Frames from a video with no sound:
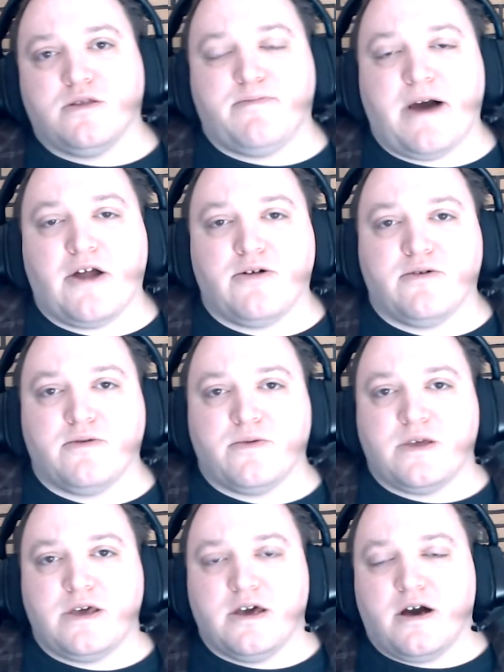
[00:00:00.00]

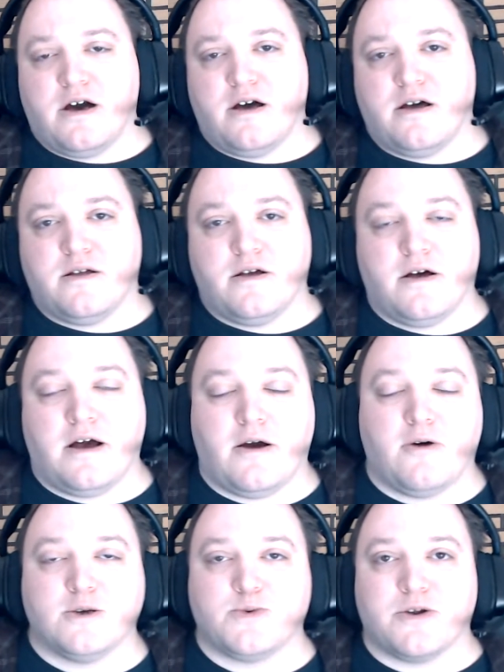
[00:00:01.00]
I
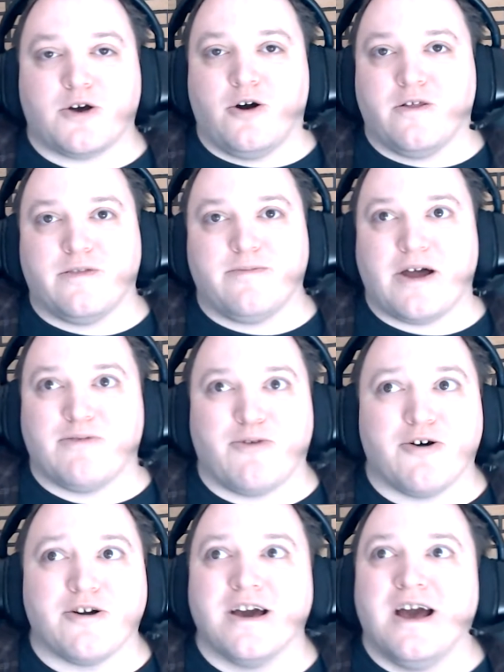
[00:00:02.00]
always want to the battle
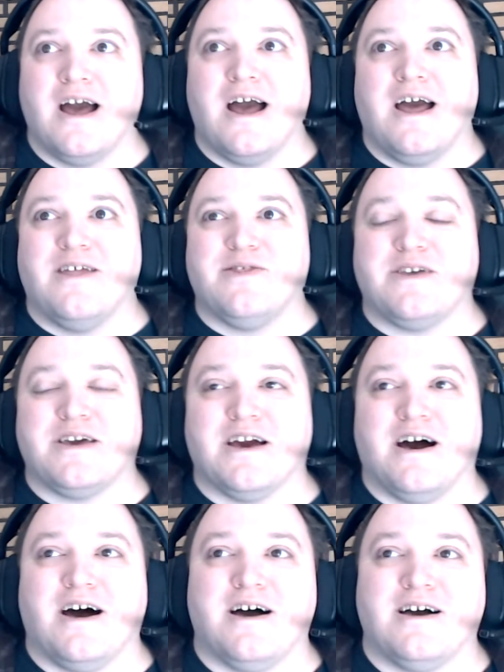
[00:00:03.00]
bard.
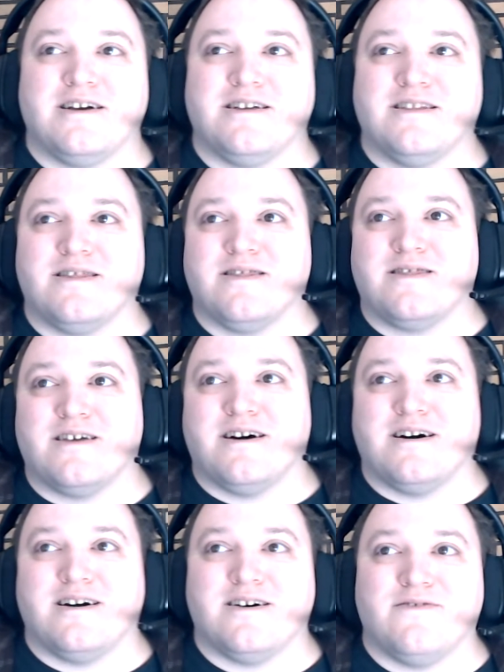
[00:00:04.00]
The
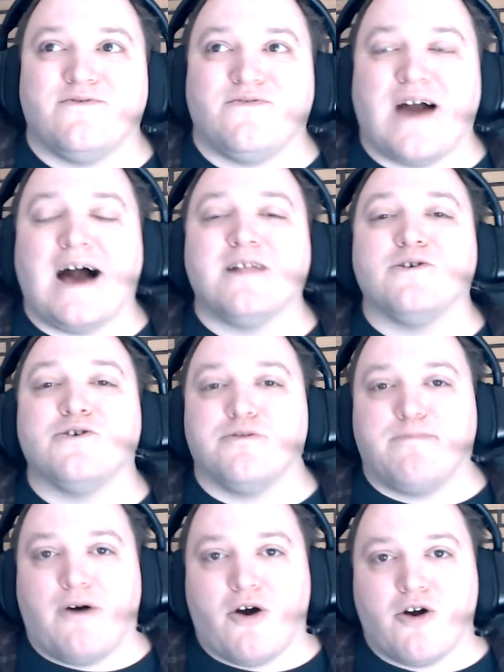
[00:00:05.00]
Valor
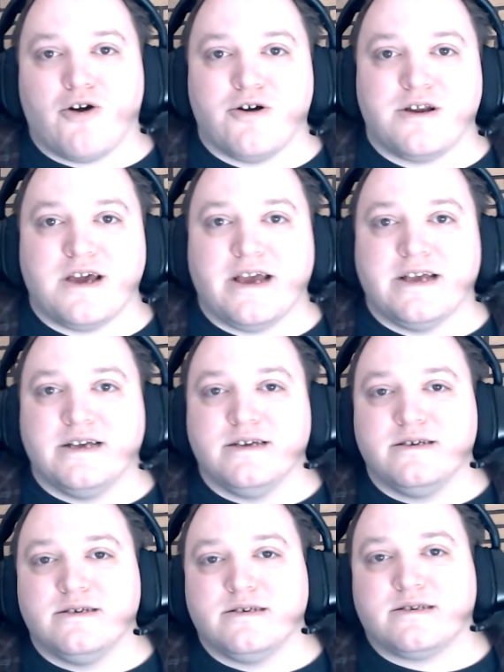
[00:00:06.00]
Bard
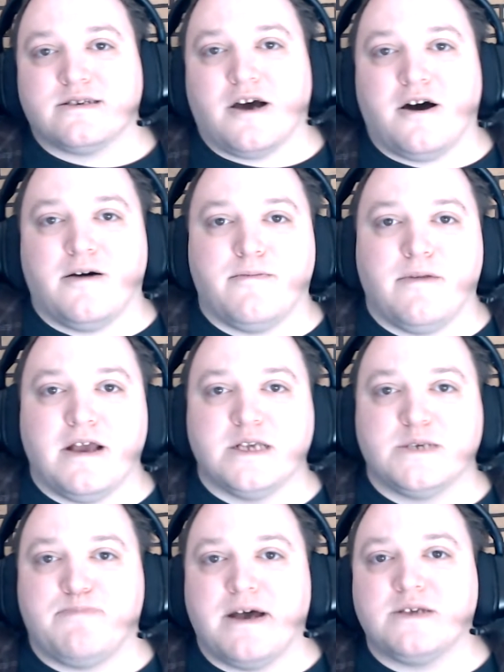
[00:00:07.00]
is
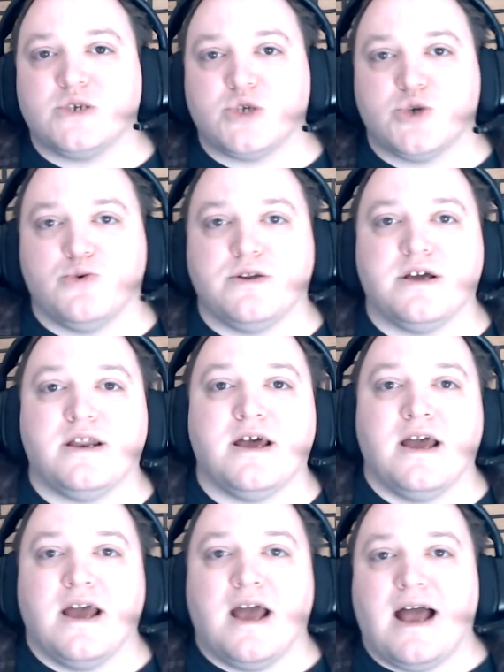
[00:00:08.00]
best suited
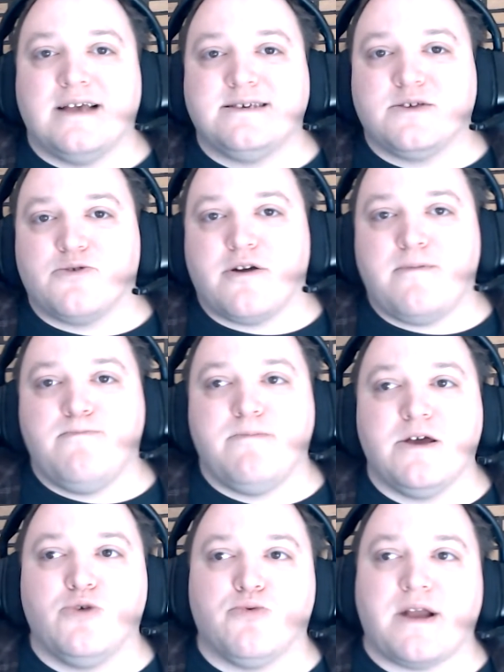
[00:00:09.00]
as either a
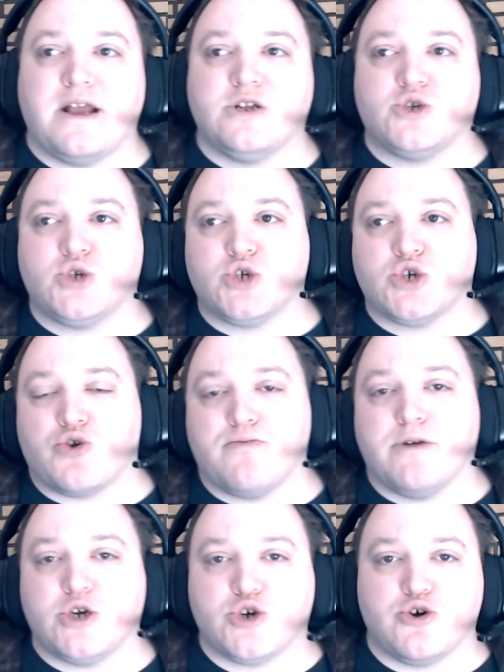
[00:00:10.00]
mid-range
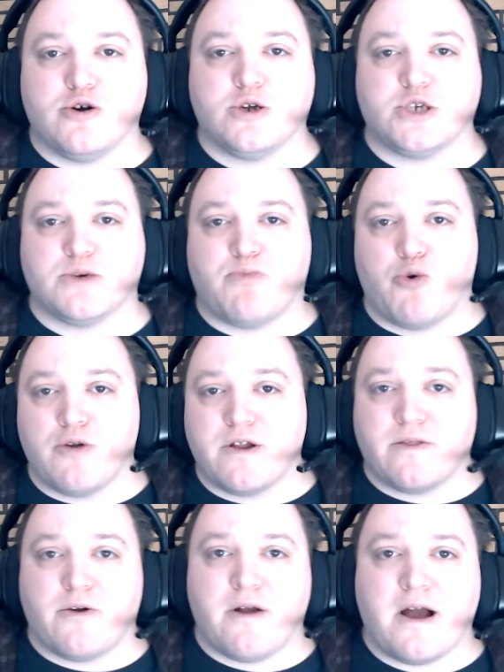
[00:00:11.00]
skirmisher
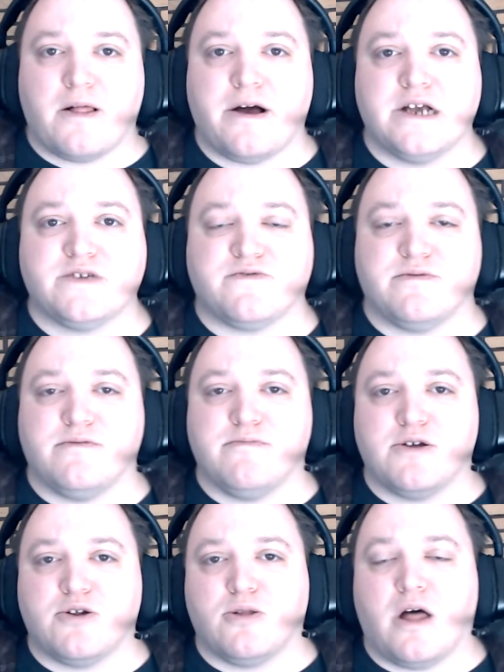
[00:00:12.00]
supporting their allies from the
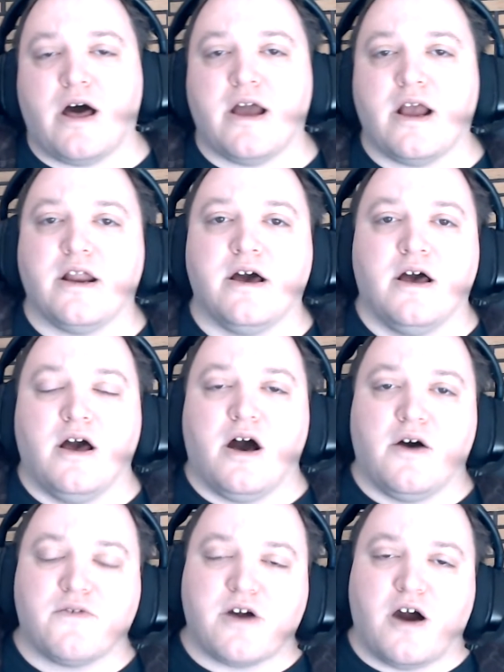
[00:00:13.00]
middle line
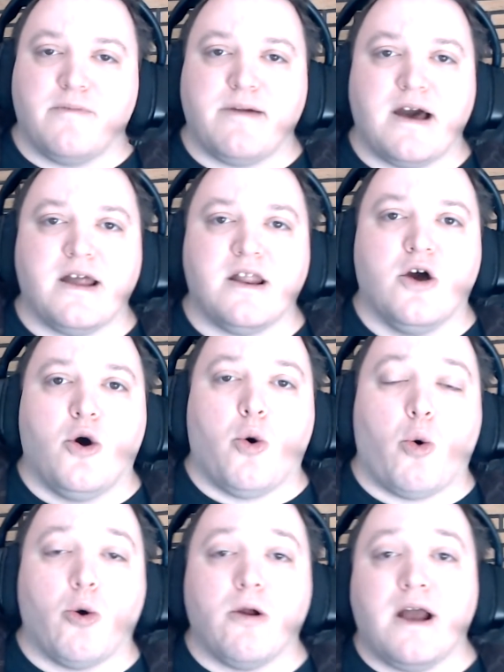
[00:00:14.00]
of combat,
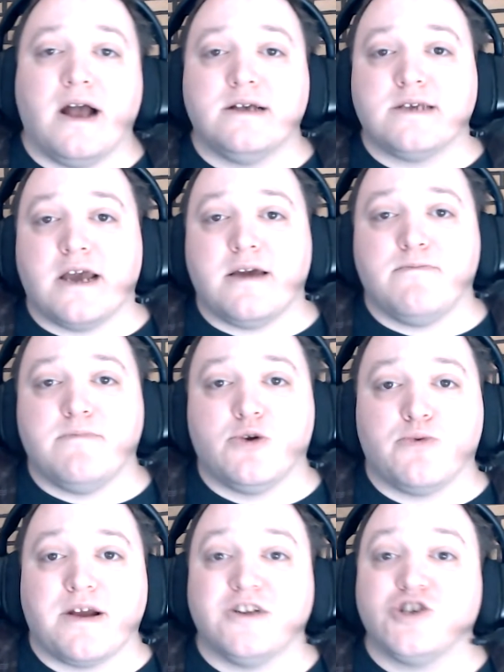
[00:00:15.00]
or as a
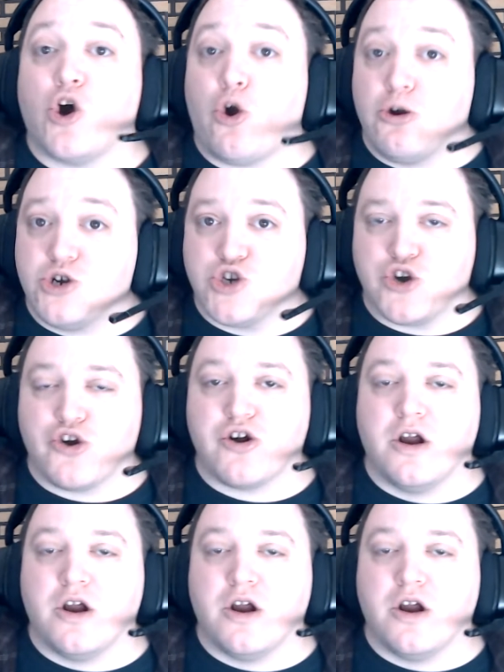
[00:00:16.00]
mid-range archer.